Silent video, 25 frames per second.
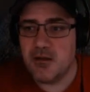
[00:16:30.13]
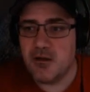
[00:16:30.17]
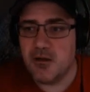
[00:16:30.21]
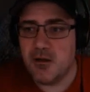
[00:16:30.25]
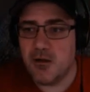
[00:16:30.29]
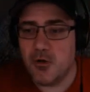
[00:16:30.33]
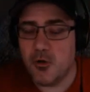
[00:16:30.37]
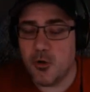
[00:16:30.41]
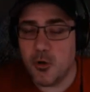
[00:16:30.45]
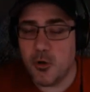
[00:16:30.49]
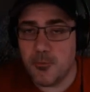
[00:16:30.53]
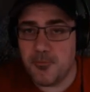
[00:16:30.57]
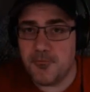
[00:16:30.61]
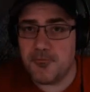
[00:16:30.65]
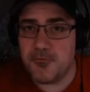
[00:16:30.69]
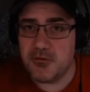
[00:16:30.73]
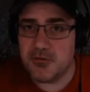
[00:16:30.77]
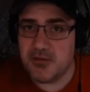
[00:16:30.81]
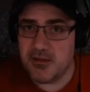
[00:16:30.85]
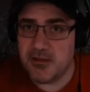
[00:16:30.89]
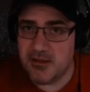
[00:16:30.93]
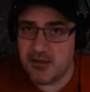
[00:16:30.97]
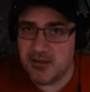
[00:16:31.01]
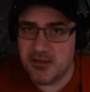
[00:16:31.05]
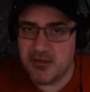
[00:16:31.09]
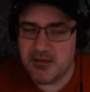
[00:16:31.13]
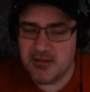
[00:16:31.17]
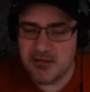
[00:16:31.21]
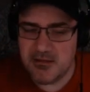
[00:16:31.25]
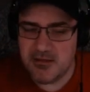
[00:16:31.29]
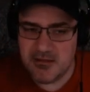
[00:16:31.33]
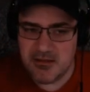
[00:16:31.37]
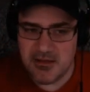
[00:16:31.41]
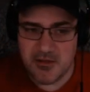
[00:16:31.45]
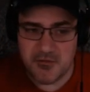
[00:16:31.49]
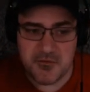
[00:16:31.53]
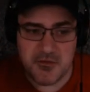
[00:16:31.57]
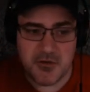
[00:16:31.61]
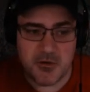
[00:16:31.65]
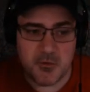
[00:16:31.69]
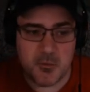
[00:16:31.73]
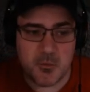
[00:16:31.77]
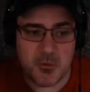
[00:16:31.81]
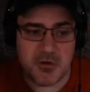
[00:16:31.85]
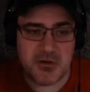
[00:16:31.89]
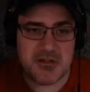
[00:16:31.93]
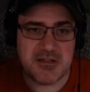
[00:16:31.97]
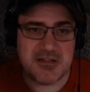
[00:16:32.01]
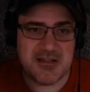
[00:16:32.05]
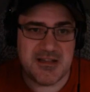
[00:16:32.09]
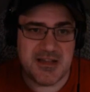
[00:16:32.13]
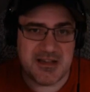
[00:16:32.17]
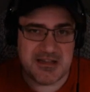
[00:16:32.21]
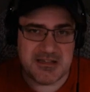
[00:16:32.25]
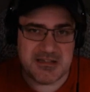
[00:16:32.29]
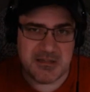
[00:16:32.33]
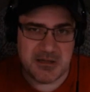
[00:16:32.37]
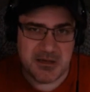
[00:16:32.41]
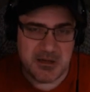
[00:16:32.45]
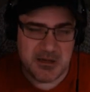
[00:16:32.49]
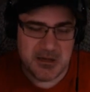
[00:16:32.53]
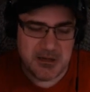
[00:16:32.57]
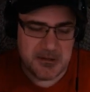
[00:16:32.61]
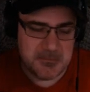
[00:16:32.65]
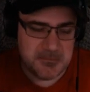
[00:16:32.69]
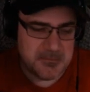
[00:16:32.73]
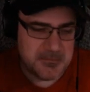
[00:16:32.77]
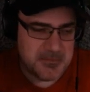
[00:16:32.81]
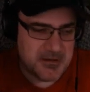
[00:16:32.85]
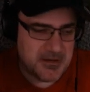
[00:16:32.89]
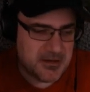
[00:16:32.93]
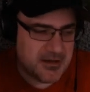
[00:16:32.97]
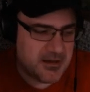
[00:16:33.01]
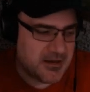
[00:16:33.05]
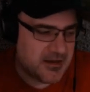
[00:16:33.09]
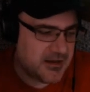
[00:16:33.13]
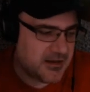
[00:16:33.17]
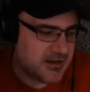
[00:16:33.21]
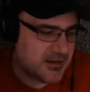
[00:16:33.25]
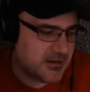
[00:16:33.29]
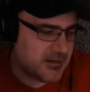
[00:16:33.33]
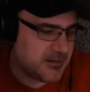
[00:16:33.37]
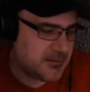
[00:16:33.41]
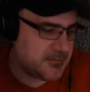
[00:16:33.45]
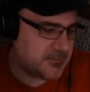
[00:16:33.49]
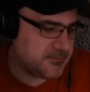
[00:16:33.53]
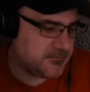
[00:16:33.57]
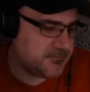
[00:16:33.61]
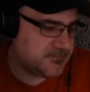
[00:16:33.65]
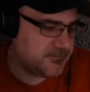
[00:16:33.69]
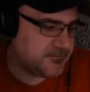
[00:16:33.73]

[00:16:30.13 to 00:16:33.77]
Hopefully, if it works next time, I'm